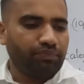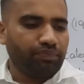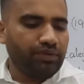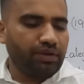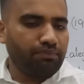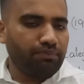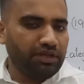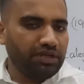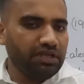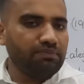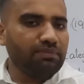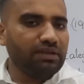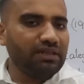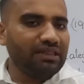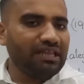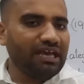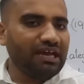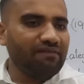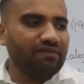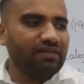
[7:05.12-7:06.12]
the minimal
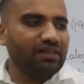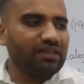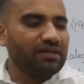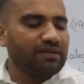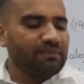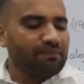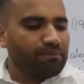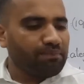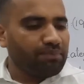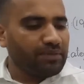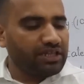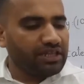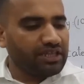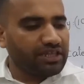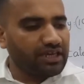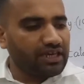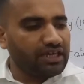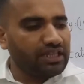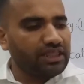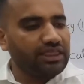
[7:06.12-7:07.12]
level that
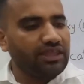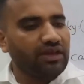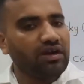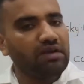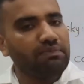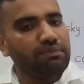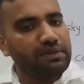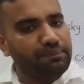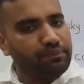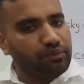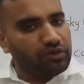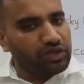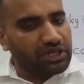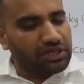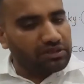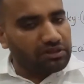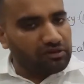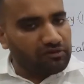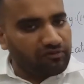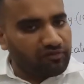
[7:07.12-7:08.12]
cannot be
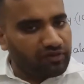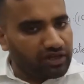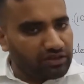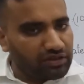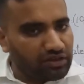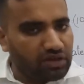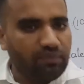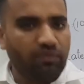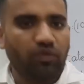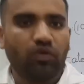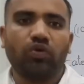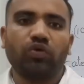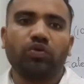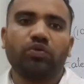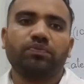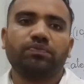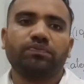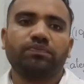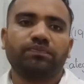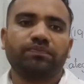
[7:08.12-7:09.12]
protected
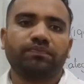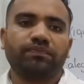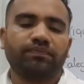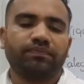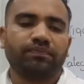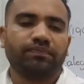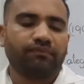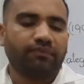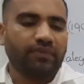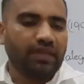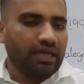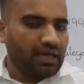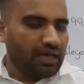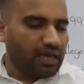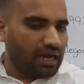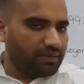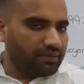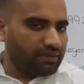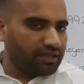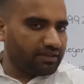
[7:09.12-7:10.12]
furthermore.
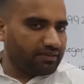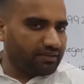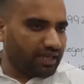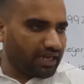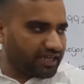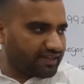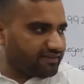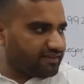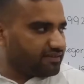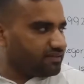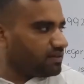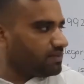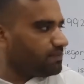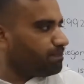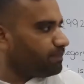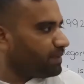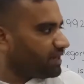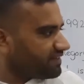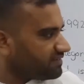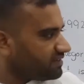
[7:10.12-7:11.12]
And the next is the
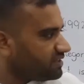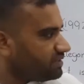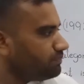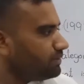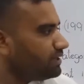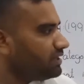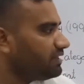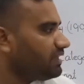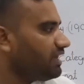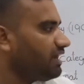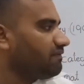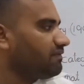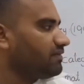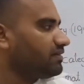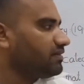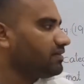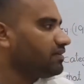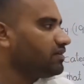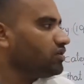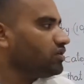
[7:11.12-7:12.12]
maximal
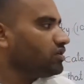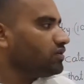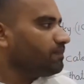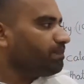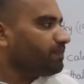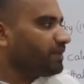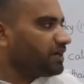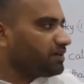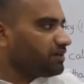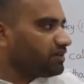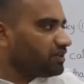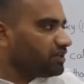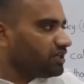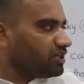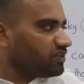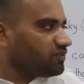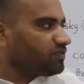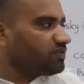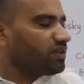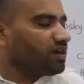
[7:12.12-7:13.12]
level, that
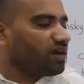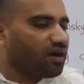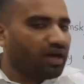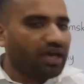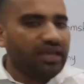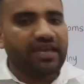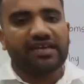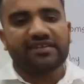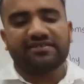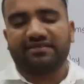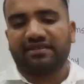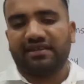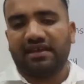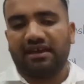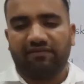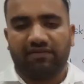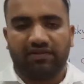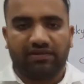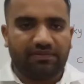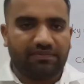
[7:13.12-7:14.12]
is the highest
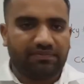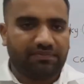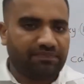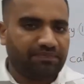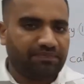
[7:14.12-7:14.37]
level.